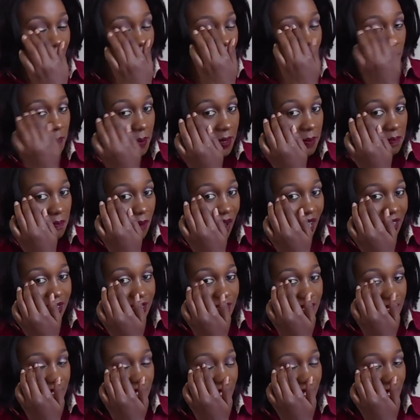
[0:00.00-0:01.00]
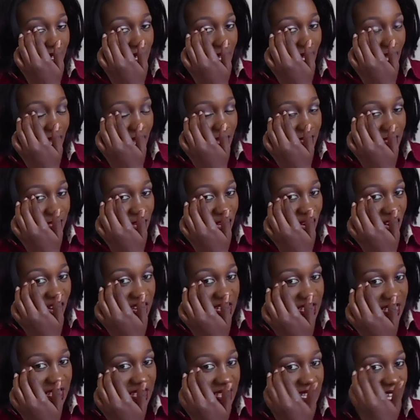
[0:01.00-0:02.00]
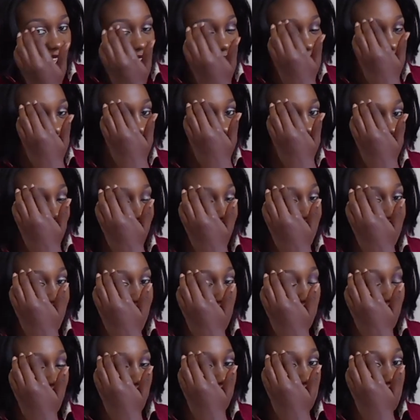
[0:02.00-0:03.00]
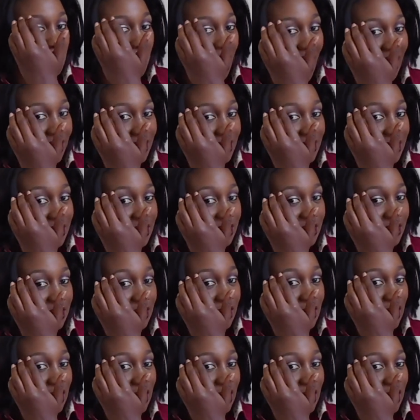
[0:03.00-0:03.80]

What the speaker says: Keep it matte in the crease, and then keep it matte